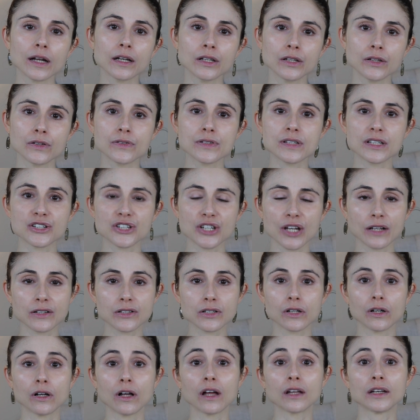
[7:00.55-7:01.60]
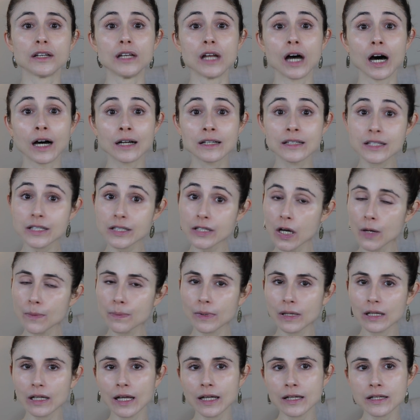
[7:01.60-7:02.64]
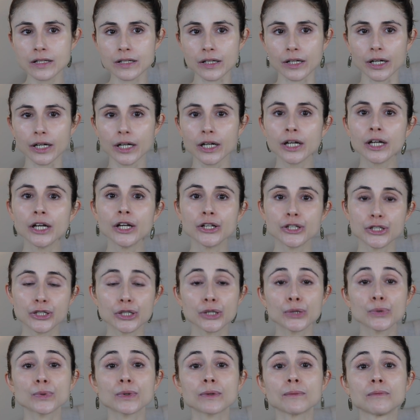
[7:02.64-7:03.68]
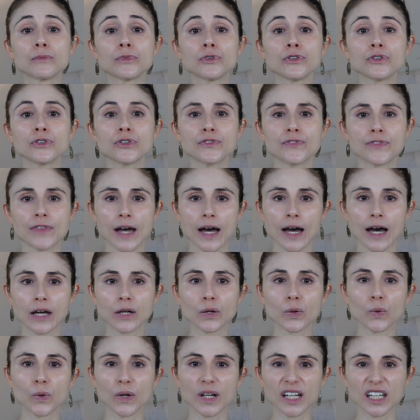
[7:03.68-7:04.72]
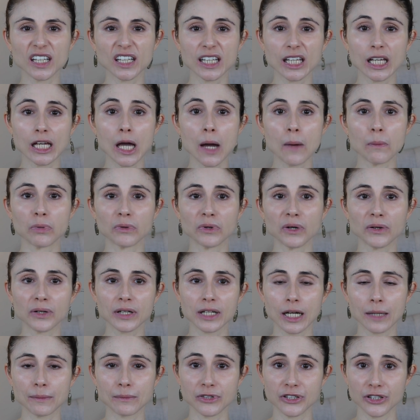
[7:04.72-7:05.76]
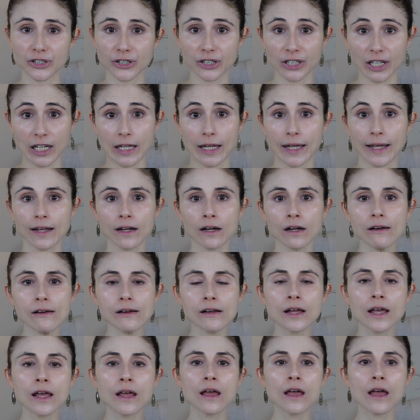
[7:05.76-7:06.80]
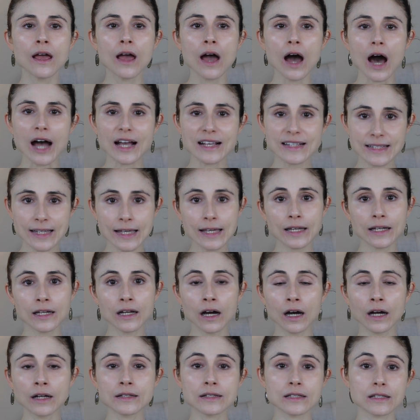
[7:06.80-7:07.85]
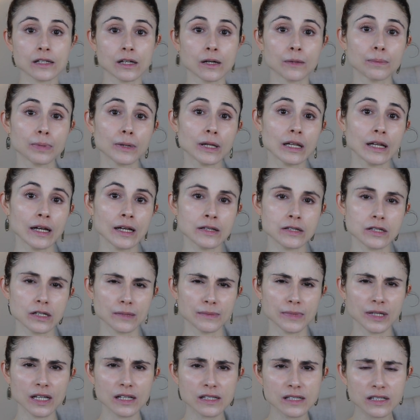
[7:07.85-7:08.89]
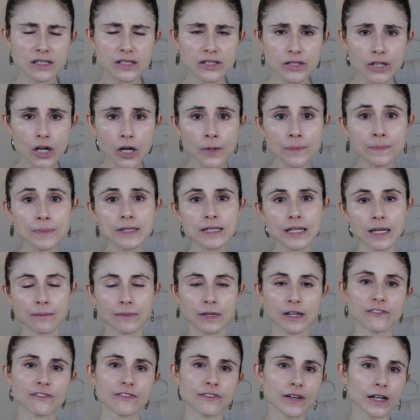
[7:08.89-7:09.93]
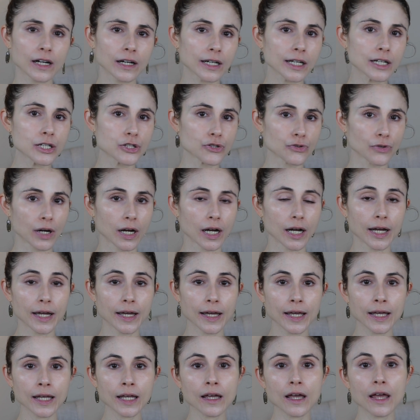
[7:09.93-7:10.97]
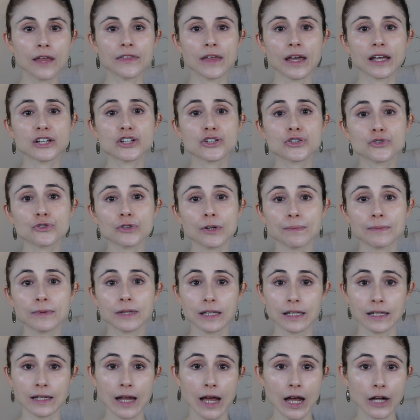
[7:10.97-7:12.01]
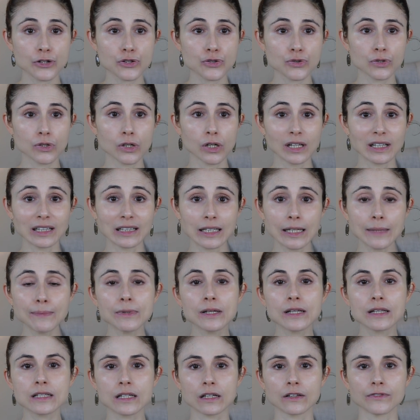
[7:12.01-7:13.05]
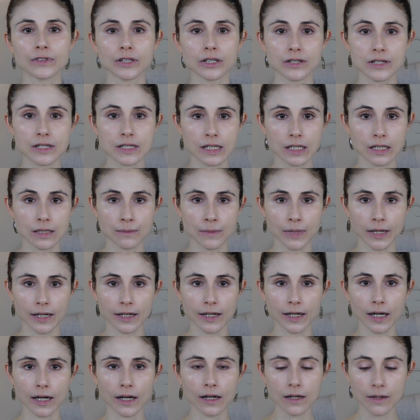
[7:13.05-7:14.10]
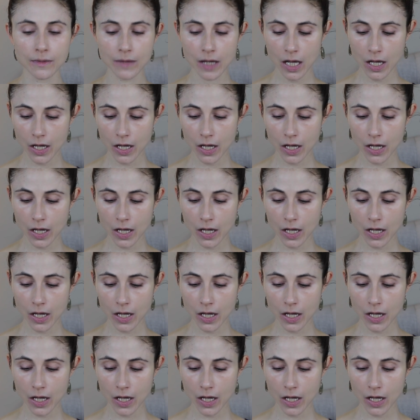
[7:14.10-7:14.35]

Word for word: and use a gentle non-soap cleanser to remove that oily, broken up dirt layer. I say a non-soap cleanser because soaps can be very drying. They strip the natural lipids of your skin barrier.